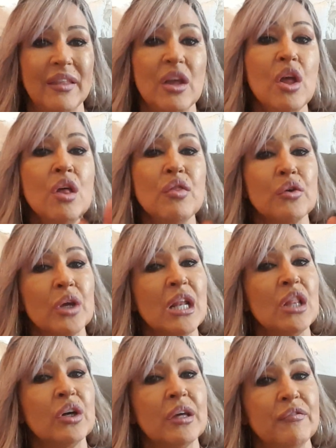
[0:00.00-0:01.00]
They're going to
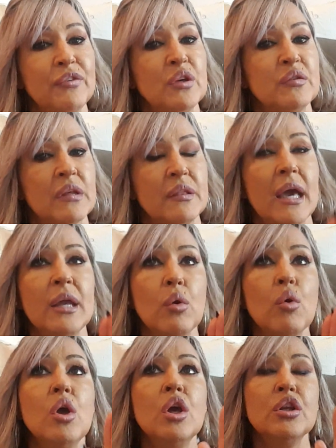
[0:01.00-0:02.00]
look confusing.
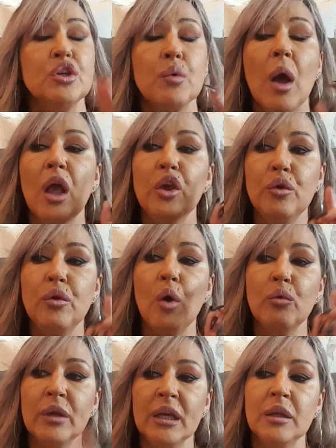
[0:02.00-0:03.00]
You
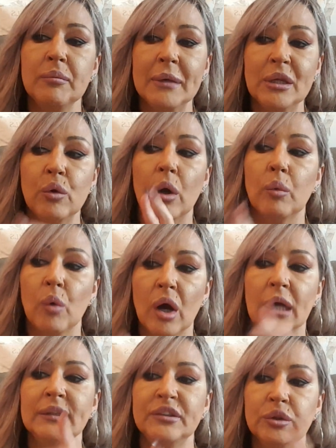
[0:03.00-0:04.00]
don't need to be doing
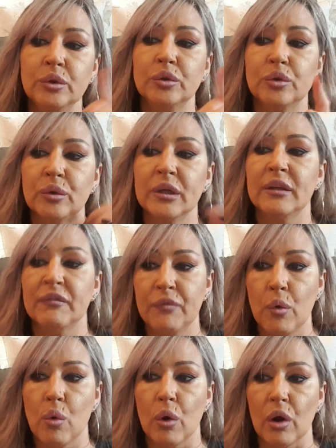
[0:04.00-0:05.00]
1, 2, 3, and
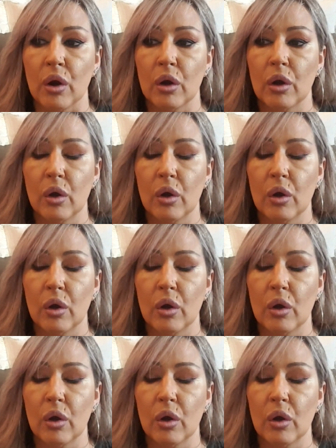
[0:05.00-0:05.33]
4.